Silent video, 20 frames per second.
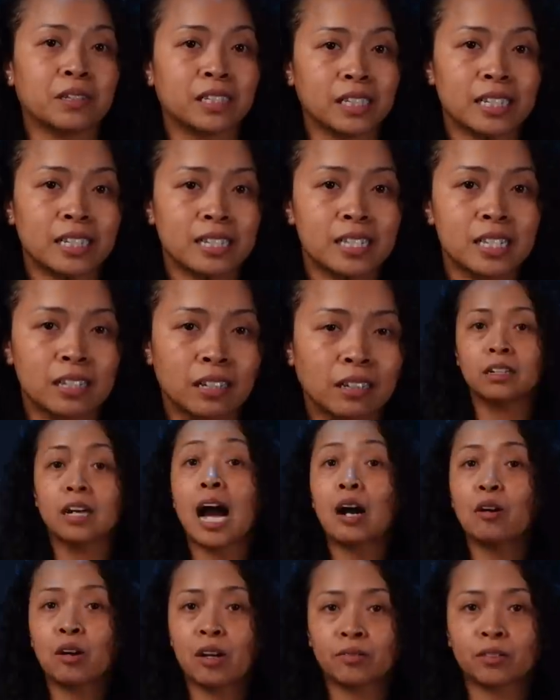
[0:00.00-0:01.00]
police.
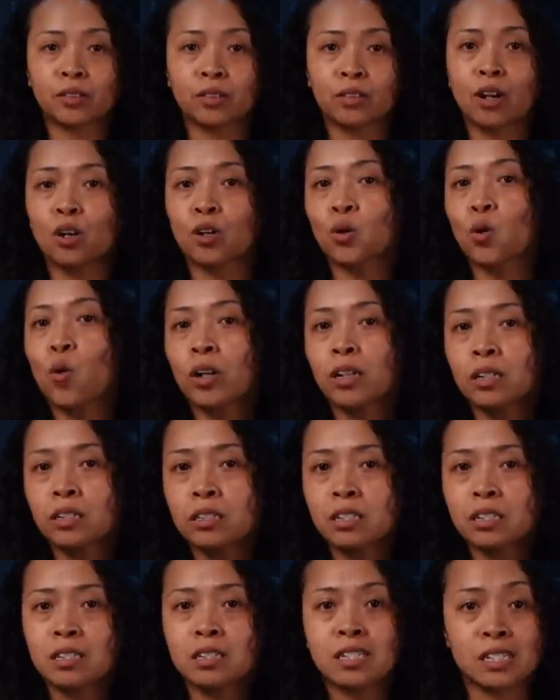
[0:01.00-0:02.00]
However, according
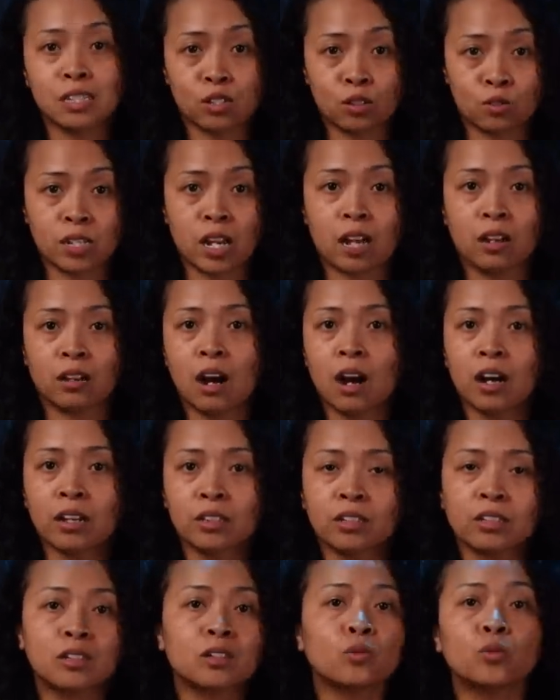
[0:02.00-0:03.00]
to Tinseltown
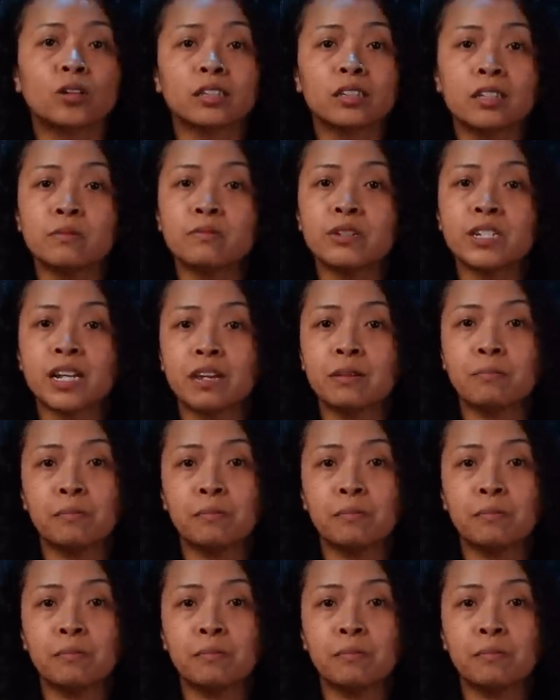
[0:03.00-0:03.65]
author William J.